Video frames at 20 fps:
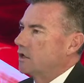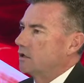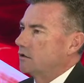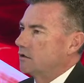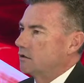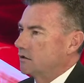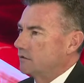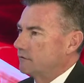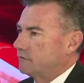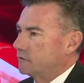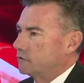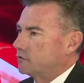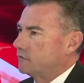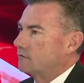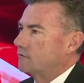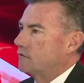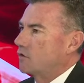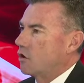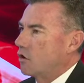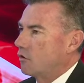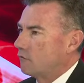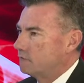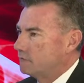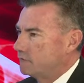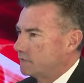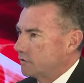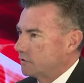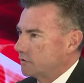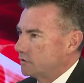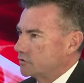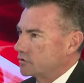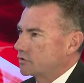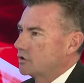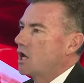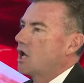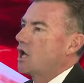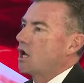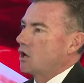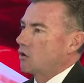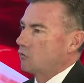a level of confidence
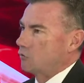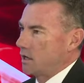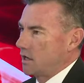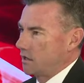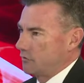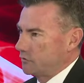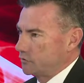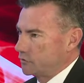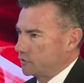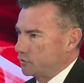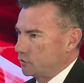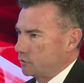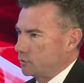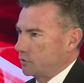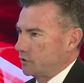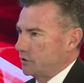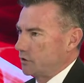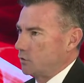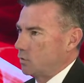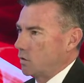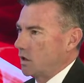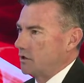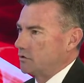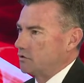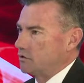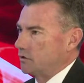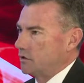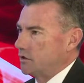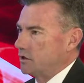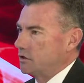around the superannuation